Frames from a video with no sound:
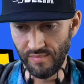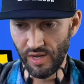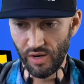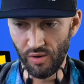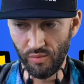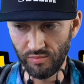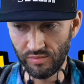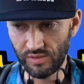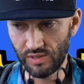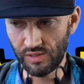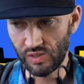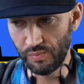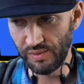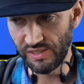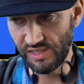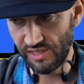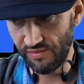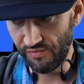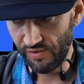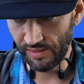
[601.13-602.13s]

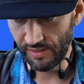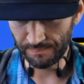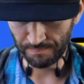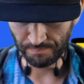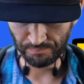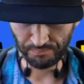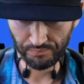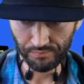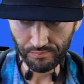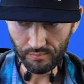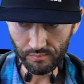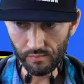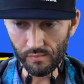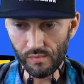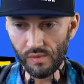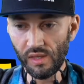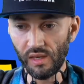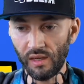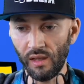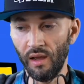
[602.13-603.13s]
specific.
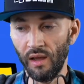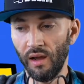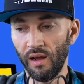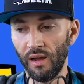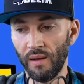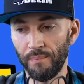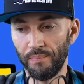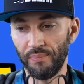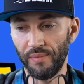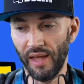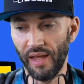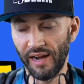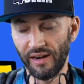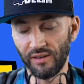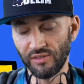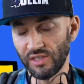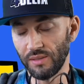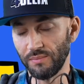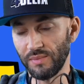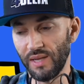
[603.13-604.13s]
I know
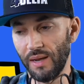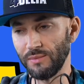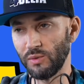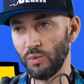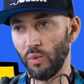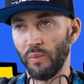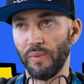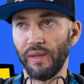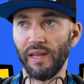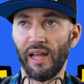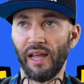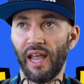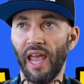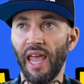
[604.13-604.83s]
sometimes we'll be like, hey,